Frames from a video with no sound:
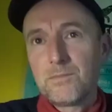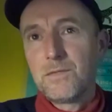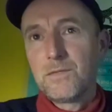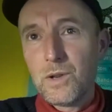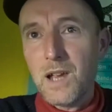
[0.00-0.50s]

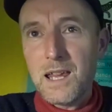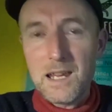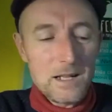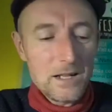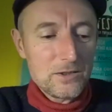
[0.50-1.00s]
UK
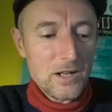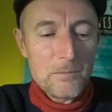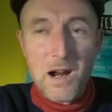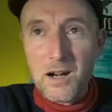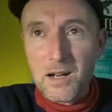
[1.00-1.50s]
English and
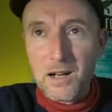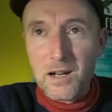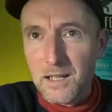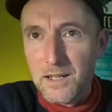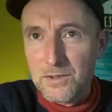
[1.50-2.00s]
American
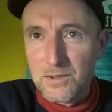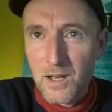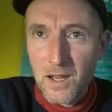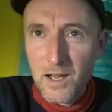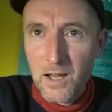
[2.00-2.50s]
English.
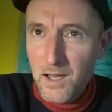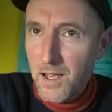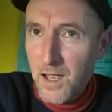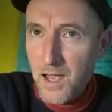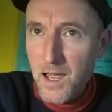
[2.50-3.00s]

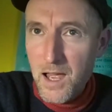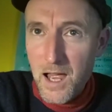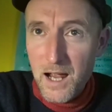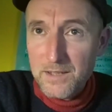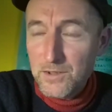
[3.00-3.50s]

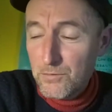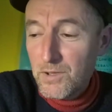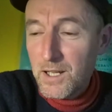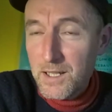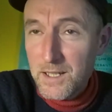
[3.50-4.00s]
and you
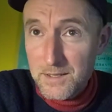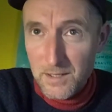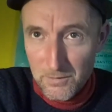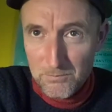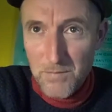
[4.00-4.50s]
really need
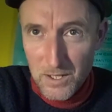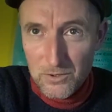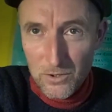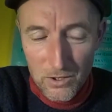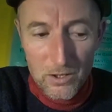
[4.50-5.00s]
to make
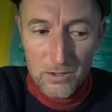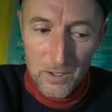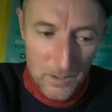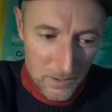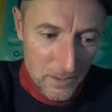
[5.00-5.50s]
sure
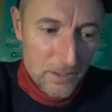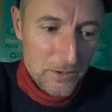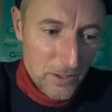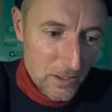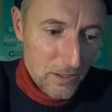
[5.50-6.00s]

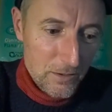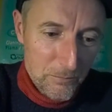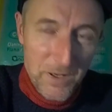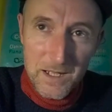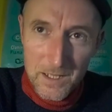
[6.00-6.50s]
you're
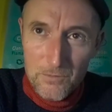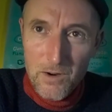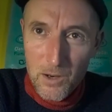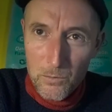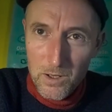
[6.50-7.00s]
picking the
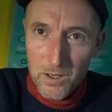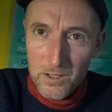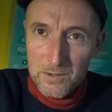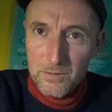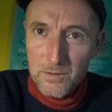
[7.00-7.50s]
right
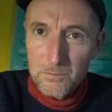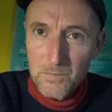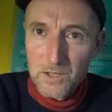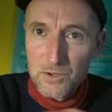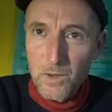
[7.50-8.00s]
word.
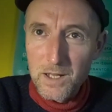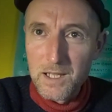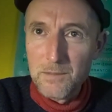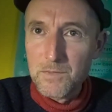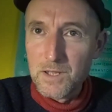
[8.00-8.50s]
Me and
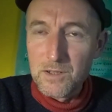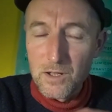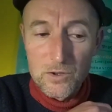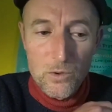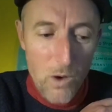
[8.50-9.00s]
Joaquim
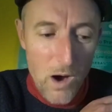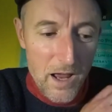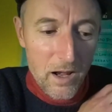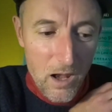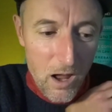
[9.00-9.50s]
discussed quite
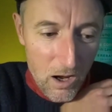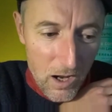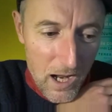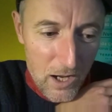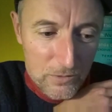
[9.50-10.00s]
a lot
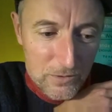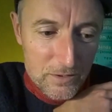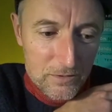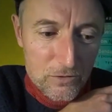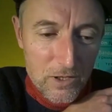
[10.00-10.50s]
how to
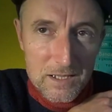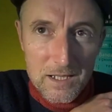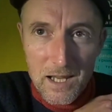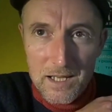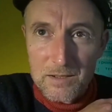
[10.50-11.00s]

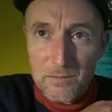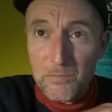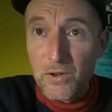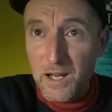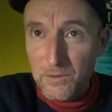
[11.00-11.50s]
translate
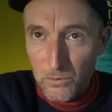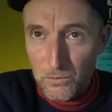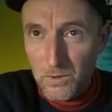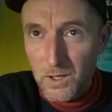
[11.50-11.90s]
preto,